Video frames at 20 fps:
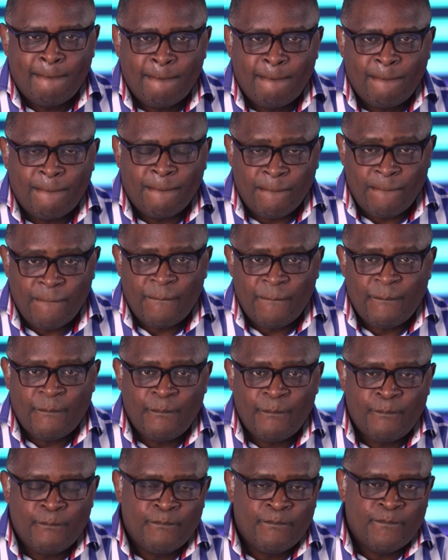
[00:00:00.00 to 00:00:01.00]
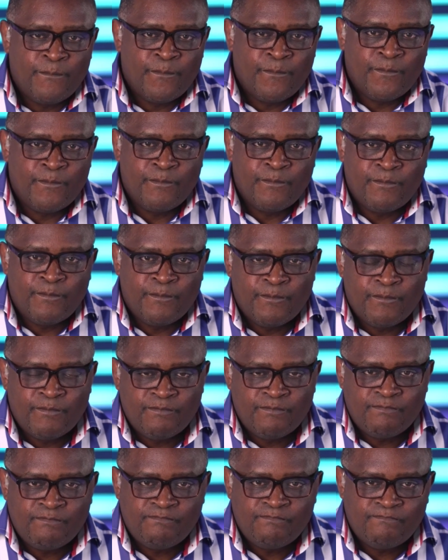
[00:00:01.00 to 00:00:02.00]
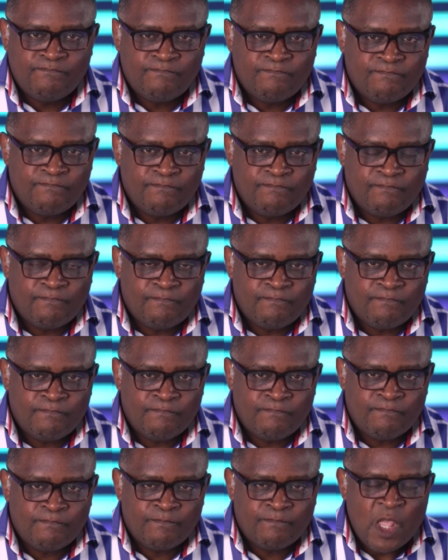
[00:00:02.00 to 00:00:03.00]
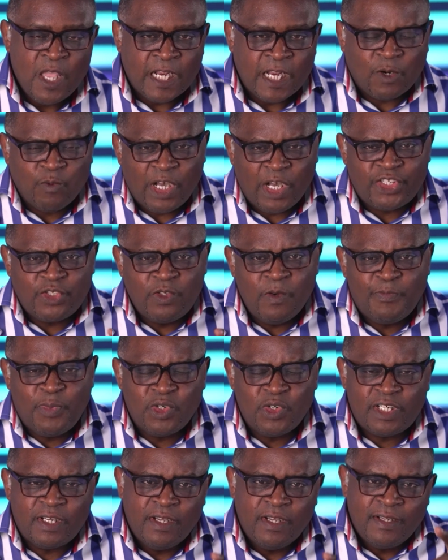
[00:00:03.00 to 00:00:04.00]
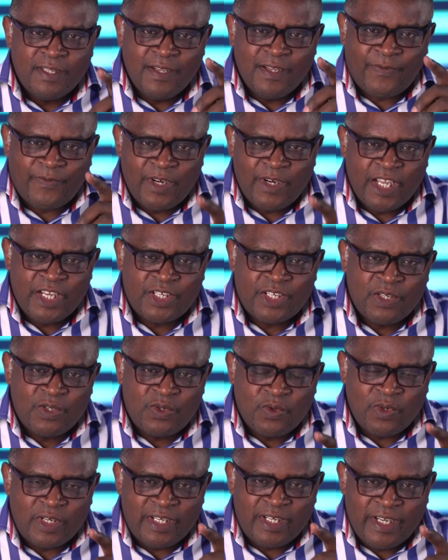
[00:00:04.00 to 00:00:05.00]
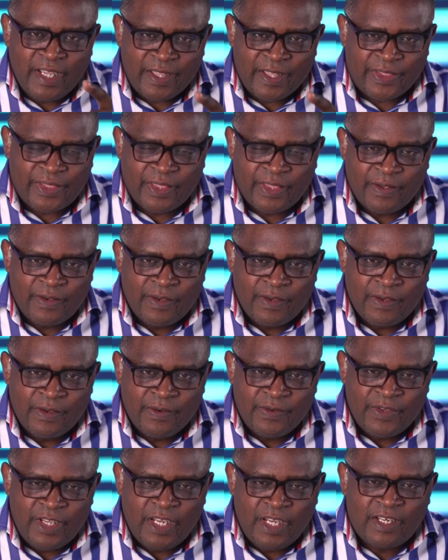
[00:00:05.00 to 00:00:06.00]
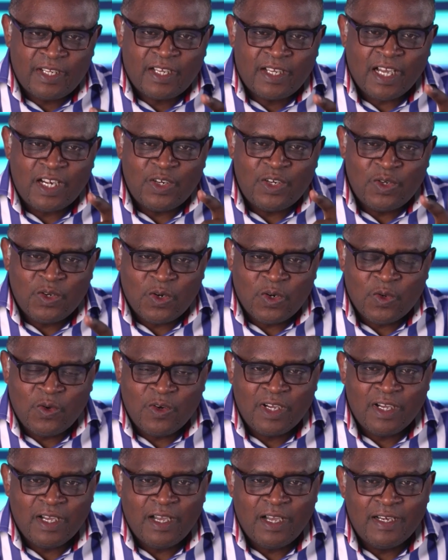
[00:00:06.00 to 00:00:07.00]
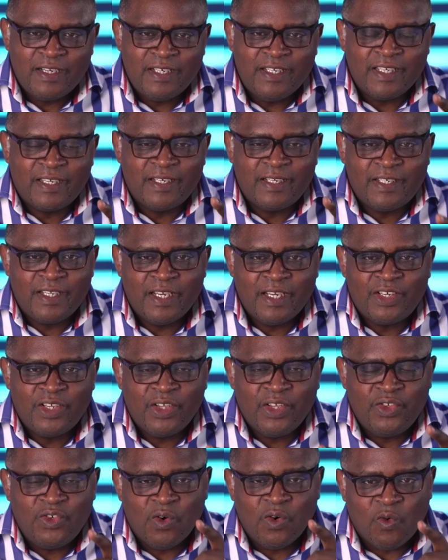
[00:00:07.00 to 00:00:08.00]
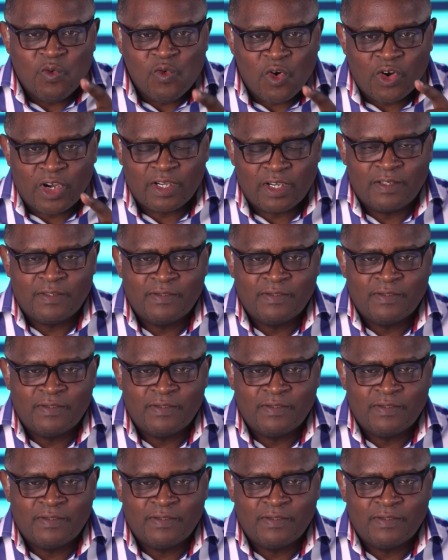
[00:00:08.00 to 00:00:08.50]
And once you put the flesh to death, it can no longer dictate your walk.